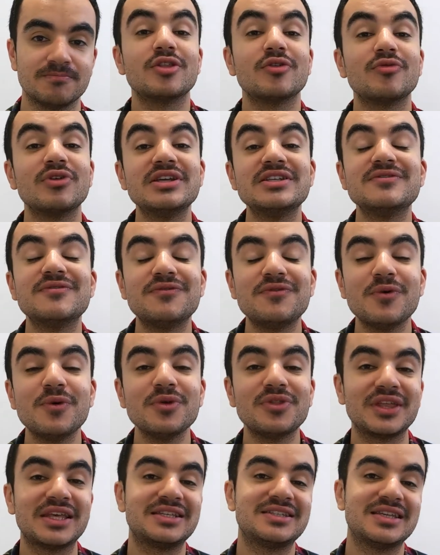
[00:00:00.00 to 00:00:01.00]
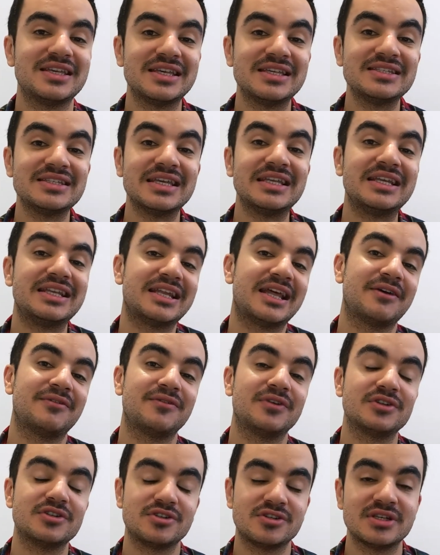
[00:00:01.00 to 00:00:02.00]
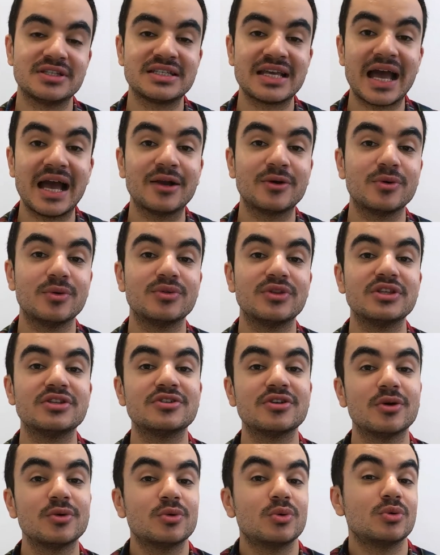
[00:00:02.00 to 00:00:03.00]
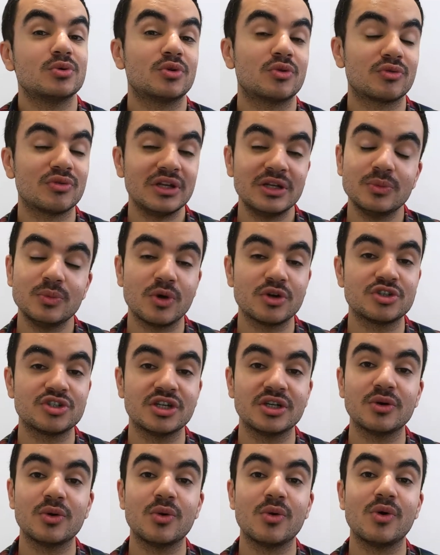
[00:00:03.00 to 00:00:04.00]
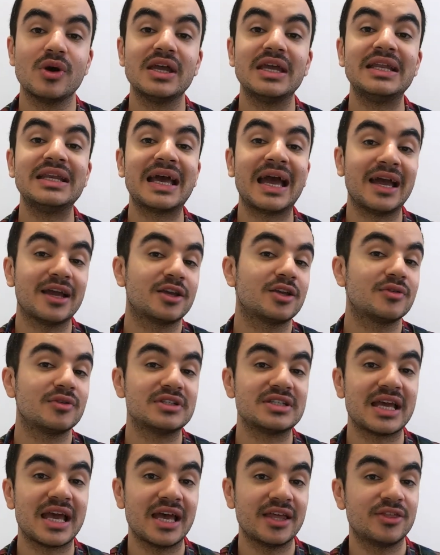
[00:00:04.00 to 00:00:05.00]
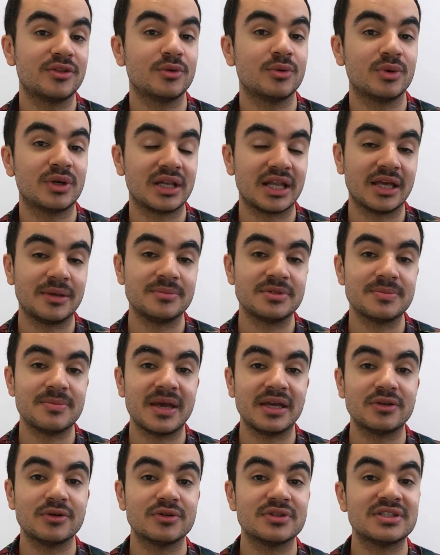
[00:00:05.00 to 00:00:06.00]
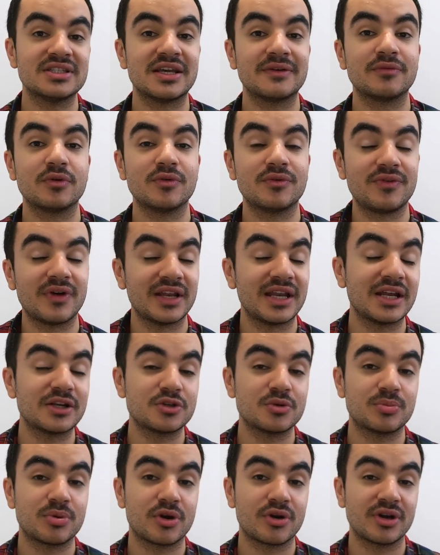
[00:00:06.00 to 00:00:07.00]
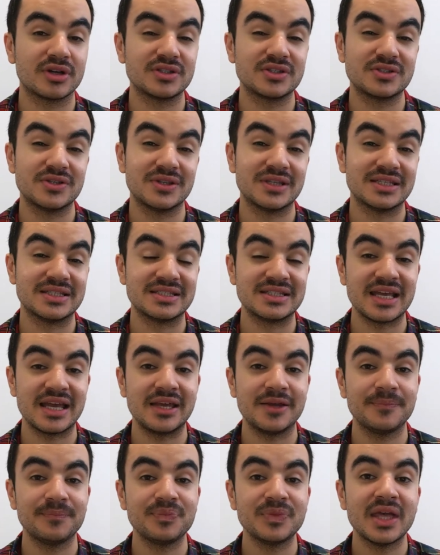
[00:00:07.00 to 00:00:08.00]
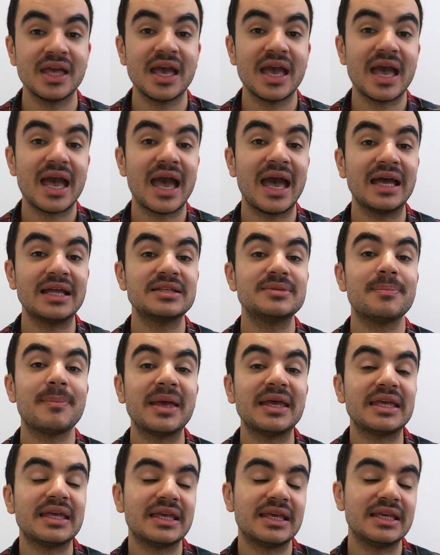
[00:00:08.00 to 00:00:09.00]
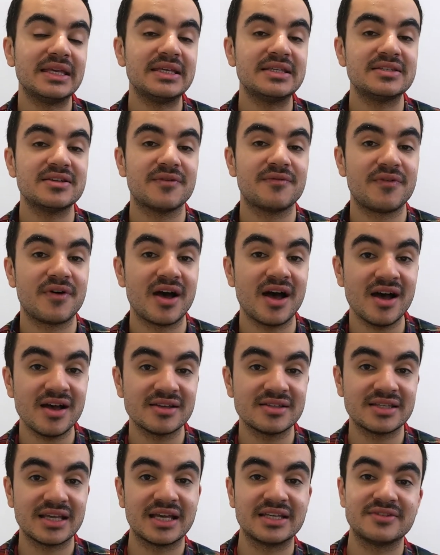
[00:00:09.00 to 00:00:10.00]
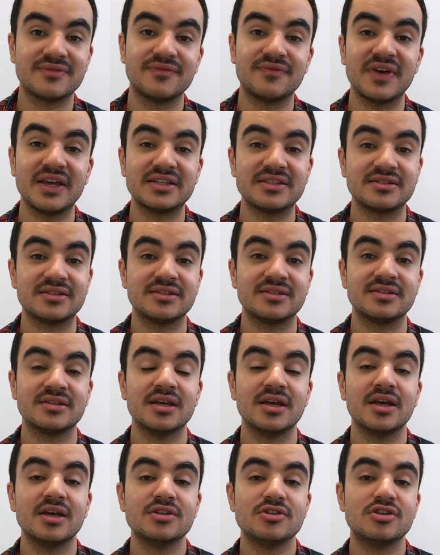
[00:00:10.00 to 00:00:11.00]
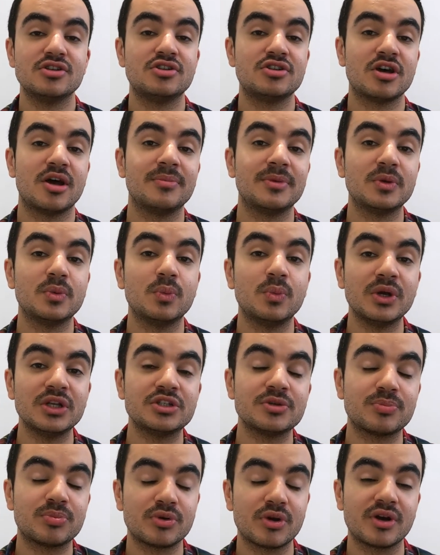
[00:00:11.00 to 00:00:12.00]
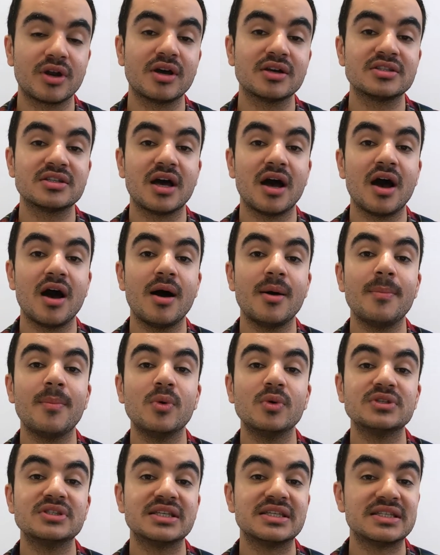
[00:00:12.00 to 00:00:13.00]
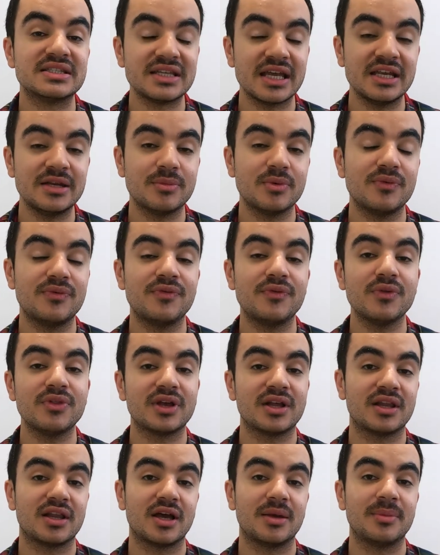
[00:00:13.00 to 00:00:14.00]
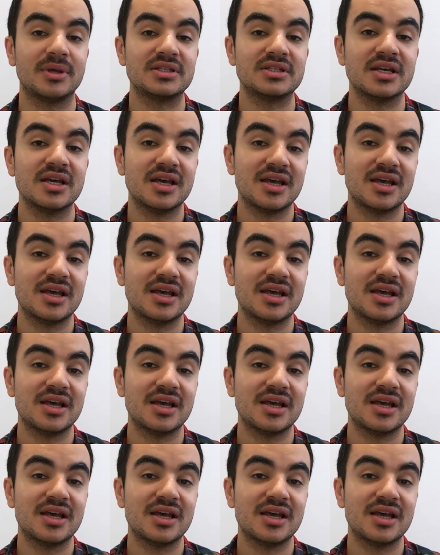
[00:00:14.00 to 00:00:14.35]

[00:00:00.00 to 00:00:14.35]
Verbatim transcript: The reason for this is in an effort to tackle the so-called greenwashing or inaccurate ethical claims made on several financial products to this day, and making it easier for us as investors to determine which products are more sustainable for the climate